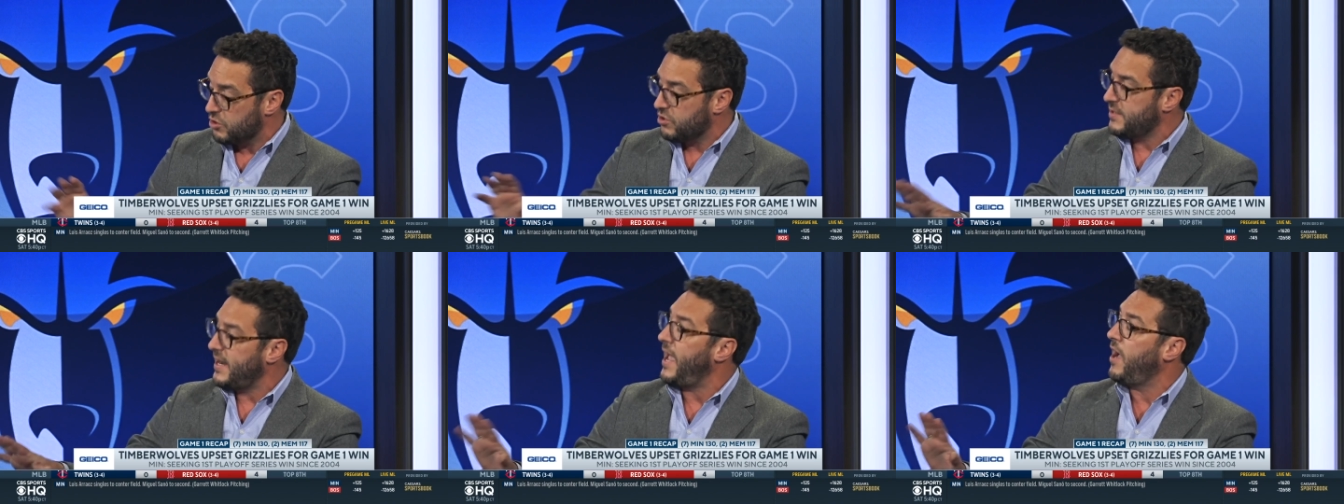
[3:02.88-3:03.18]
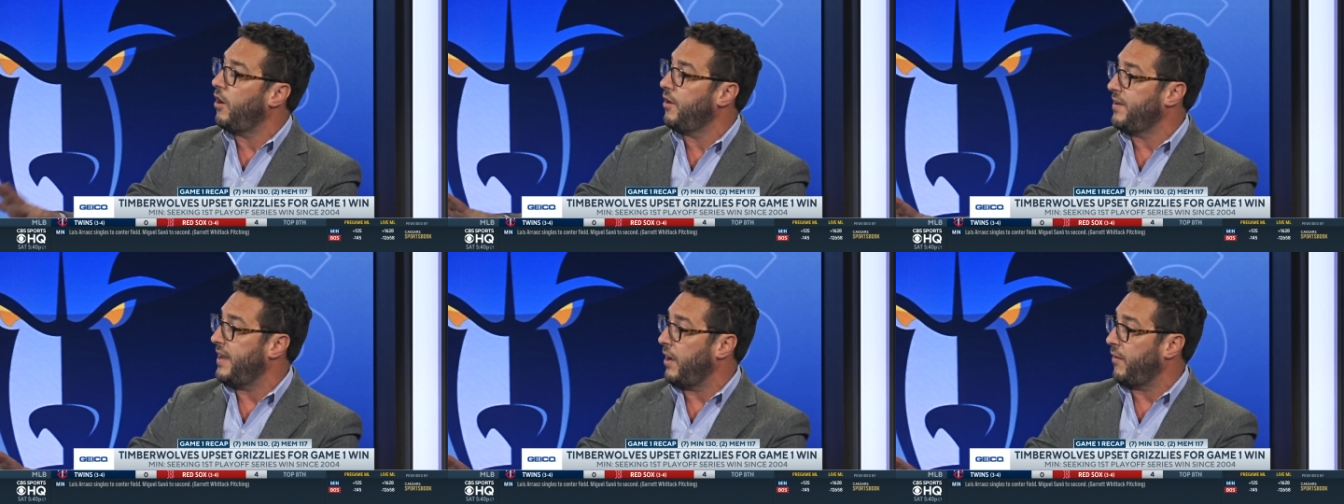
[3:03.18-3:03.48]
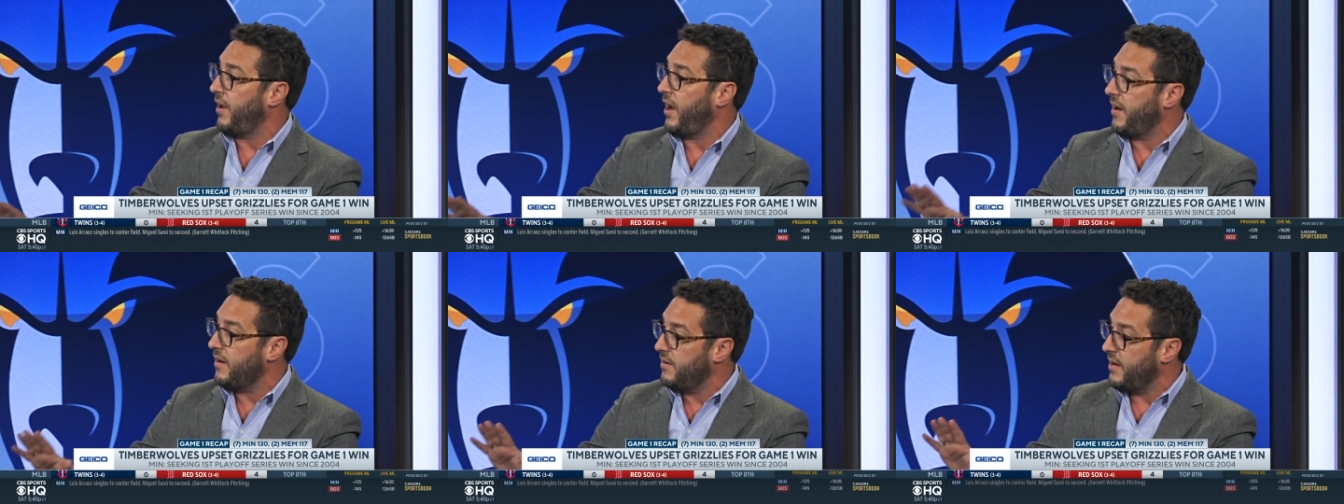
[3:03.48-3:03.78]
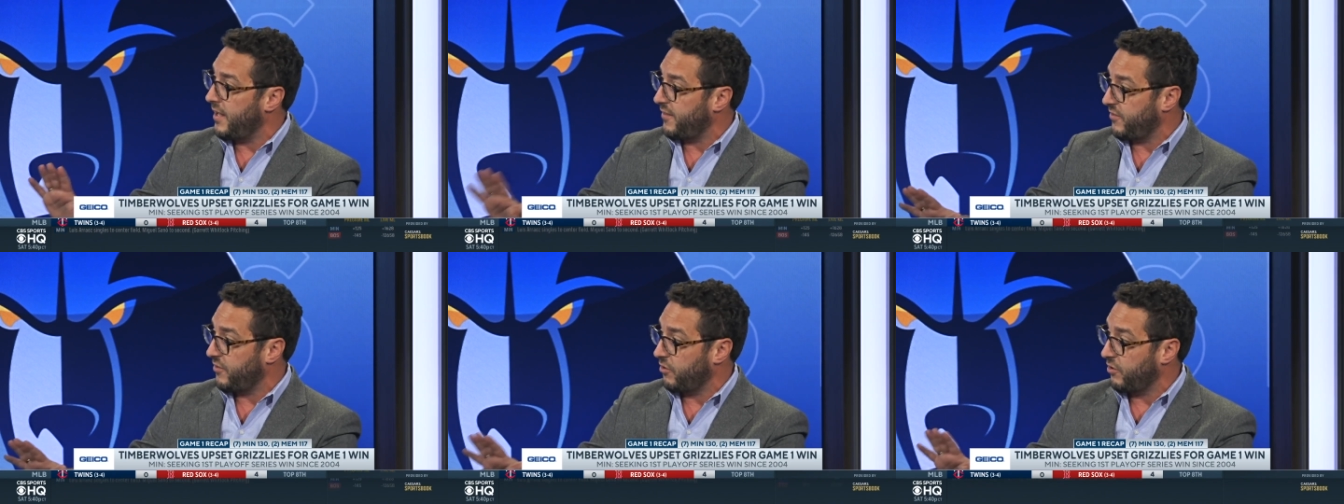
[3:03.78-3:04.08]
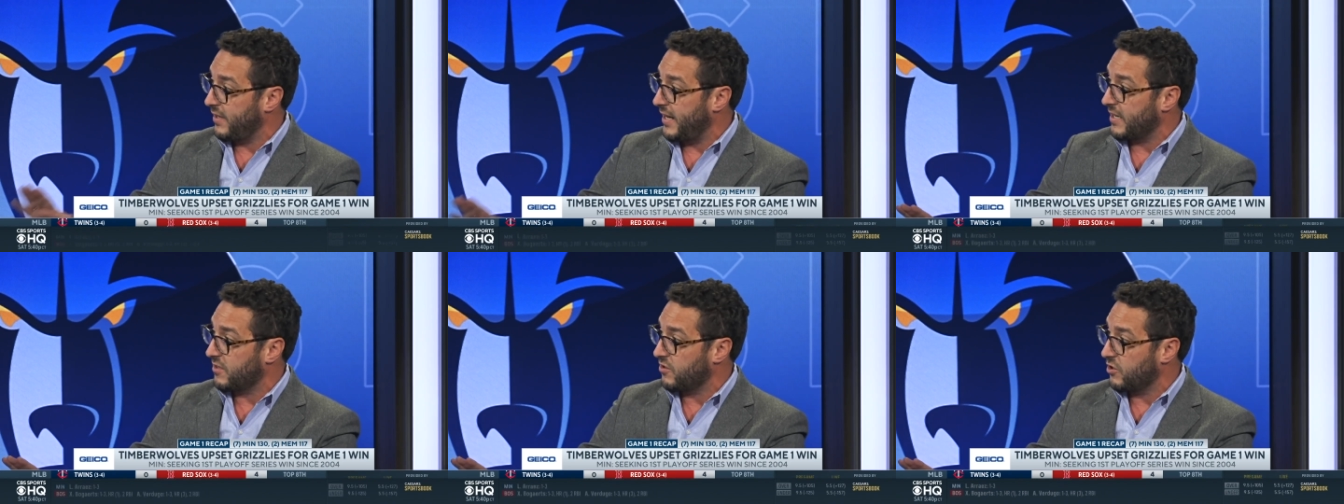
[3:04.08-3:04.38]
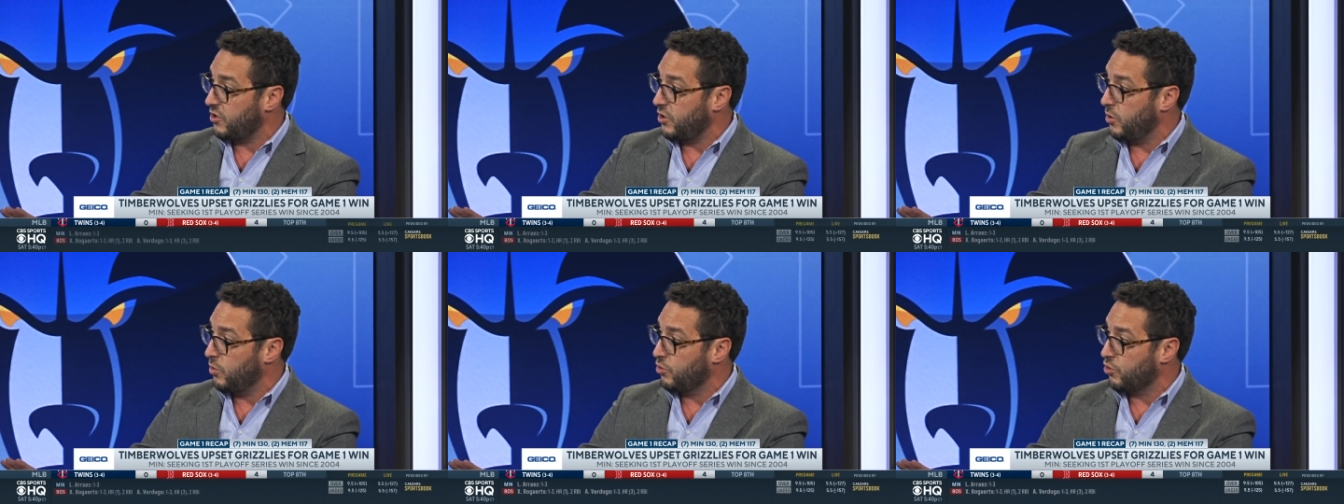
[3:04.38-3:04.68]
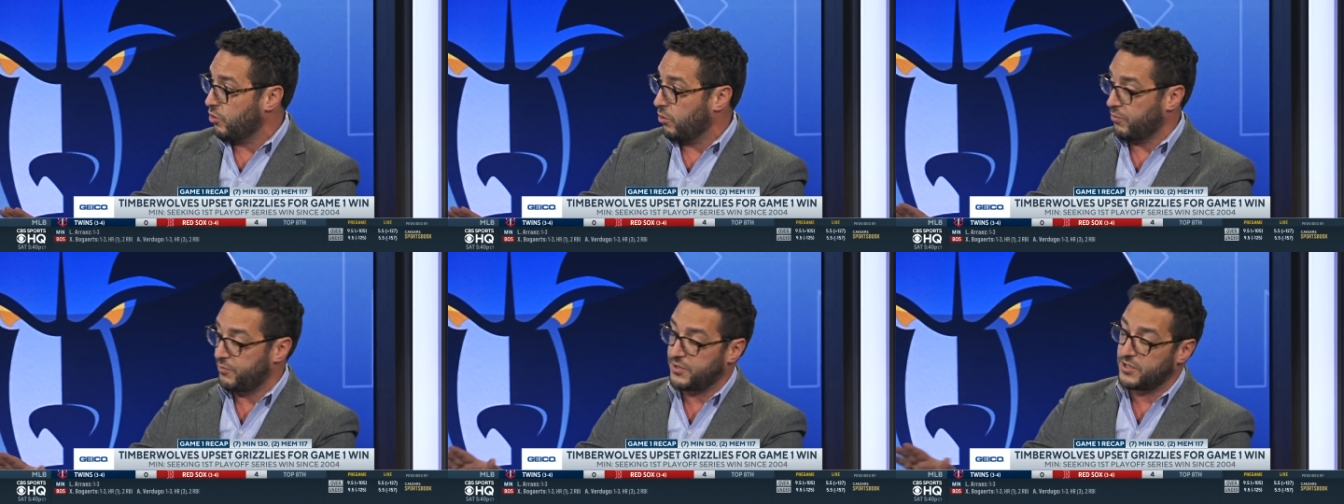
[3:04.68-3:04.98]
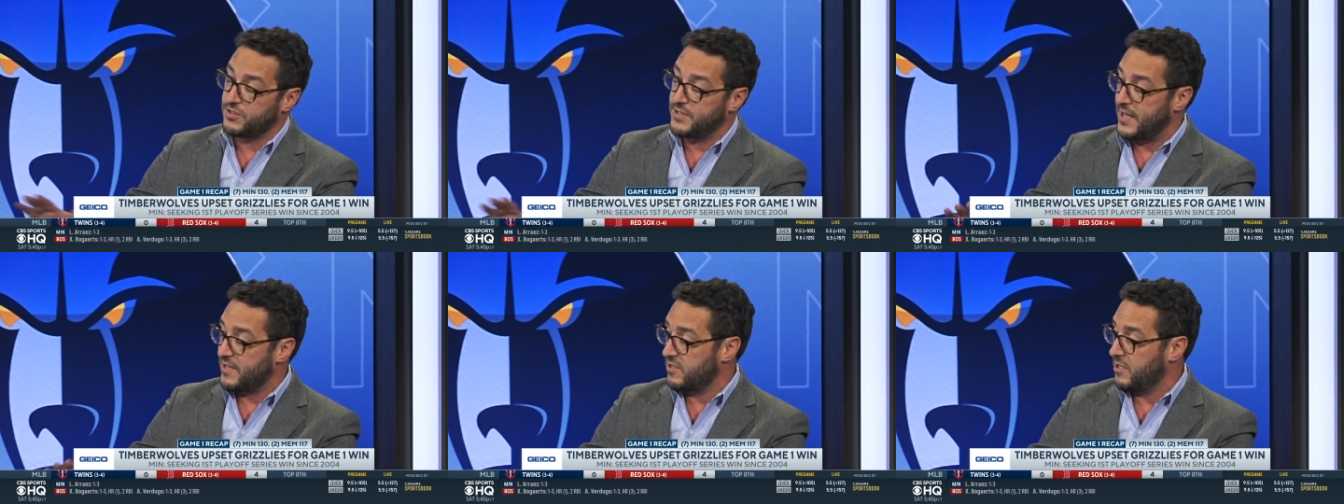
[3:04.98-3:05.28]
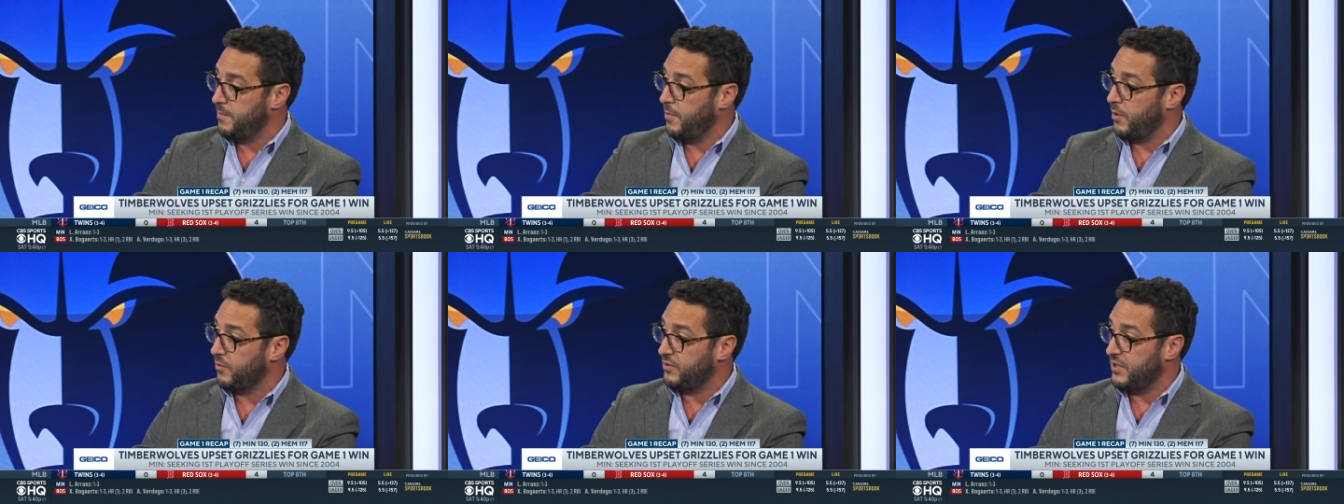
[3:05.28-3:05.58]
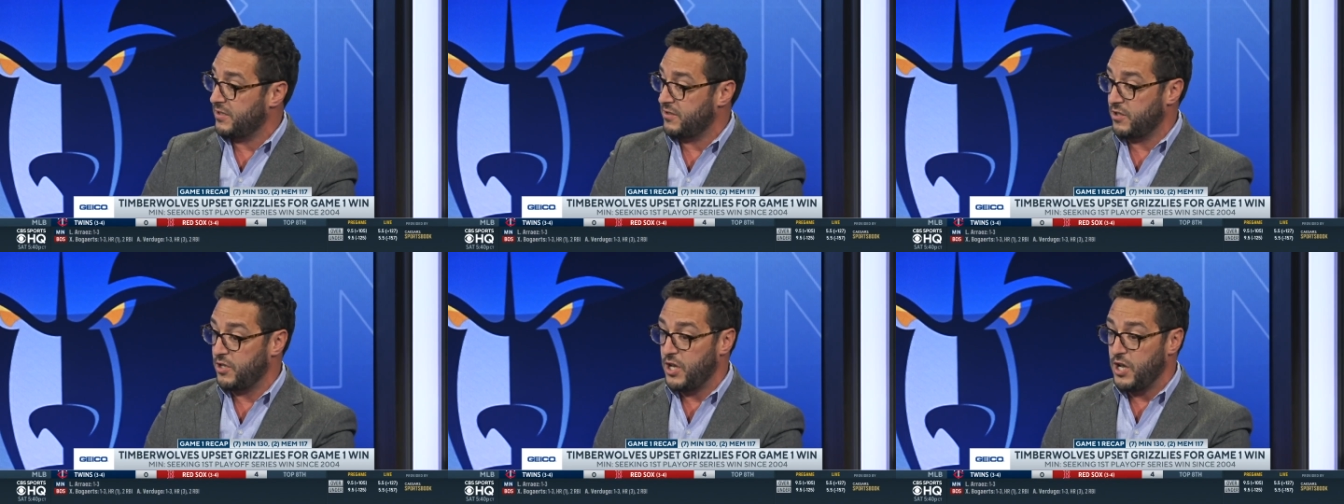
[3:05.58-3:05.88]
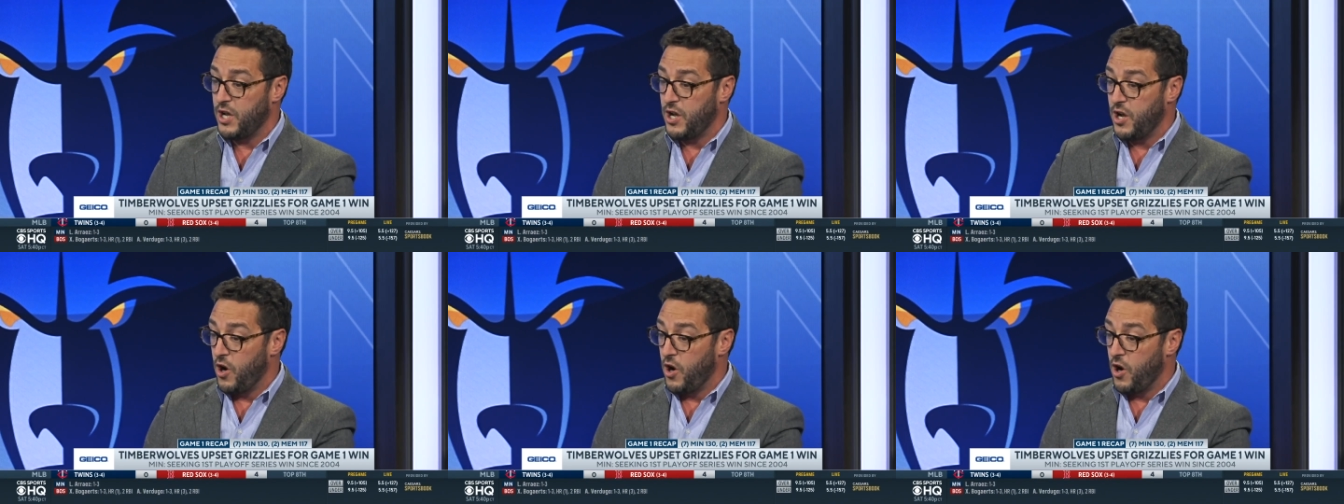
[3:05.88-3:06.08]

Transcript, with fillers: just talent now, not necessarily execution or success in the postseason,